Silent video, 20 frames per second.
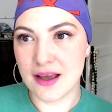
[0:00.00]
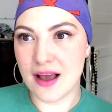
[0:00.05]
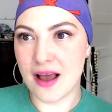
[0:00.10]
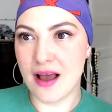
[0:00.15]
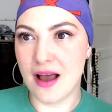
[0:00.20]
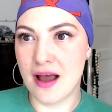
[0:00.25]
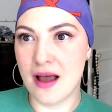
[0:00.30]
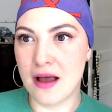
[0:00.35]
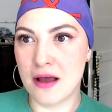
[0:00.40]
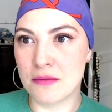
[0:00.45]

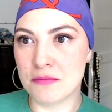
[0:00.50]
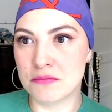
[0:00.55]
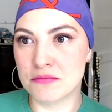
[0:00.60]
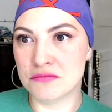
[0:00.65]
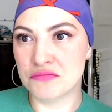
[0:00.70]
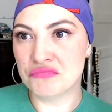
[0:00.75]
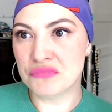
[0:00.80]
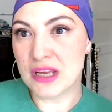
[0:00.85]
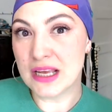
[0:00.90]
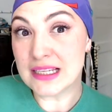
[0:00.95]

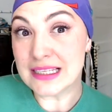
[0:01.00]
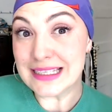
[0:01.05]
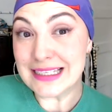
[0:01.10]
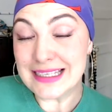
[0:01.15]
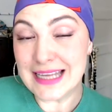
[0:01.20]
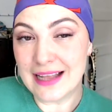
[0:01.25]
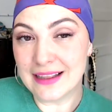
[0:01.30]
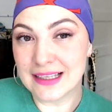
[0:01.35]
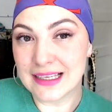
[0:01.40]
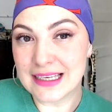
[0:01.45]
It's
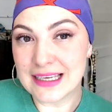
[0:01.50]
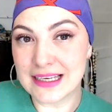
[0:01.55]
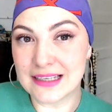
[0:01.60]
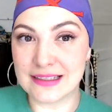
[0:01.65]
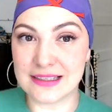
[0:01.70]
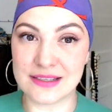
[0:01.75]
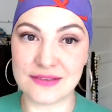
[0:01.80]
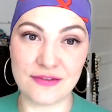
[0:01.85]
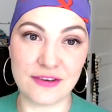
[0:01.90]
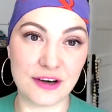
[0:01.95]
delicate.
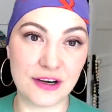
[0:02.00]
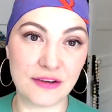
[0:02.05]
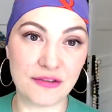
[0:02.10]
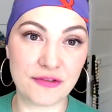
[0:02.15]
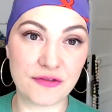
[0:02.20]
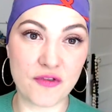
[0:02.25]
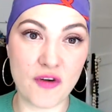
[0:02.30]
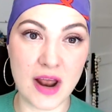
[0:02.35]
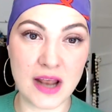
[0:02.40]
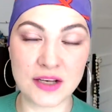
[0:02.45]
It's very
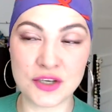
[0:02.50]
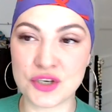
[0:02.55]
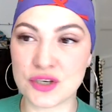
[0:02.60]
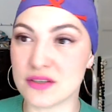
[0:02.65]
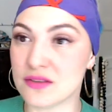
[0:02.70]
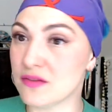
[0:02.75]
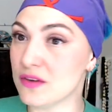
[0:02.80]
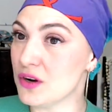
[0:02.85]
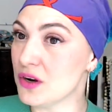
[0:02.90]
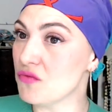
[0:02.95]
French.
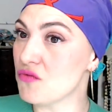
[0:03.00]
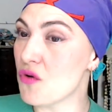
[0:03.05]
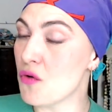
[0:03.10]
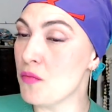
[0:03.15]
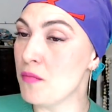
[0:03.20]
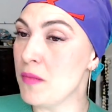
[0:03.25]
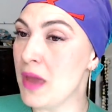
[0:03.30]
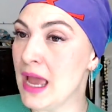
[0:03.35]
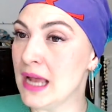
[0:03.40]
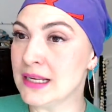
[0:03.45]
It's very
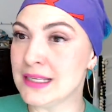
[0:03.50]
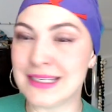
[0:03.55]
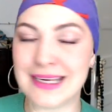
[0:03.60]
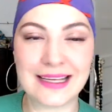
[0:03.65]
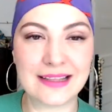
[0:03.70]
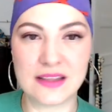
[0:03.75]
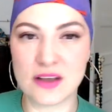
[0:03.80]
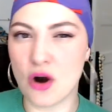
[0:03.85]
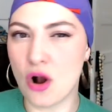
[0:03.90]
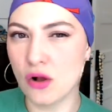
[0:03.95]

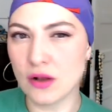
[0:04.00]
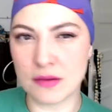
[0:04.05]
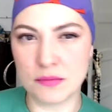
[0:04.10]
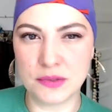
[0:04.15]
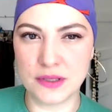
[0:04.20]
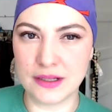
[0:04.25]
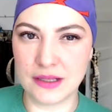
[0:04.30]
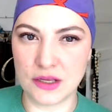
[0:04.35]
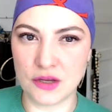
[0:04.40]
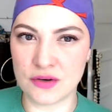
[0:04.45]
romantic. They're all
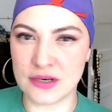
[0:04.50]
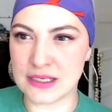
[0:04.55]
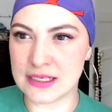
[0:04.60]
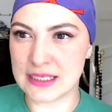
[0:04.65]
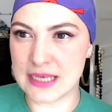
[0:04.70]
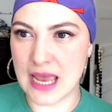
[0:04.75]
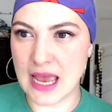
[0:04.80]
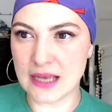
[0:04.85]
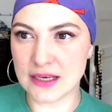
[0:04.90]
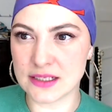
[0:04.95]
completely
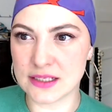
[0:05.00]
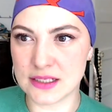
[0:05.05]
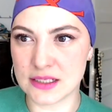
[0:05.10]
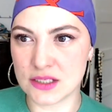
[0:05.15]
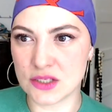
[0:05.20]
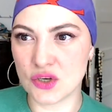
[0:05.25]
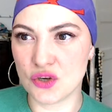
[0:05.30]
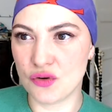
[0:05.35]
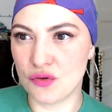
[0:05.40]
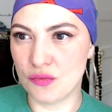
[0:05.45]
unisex.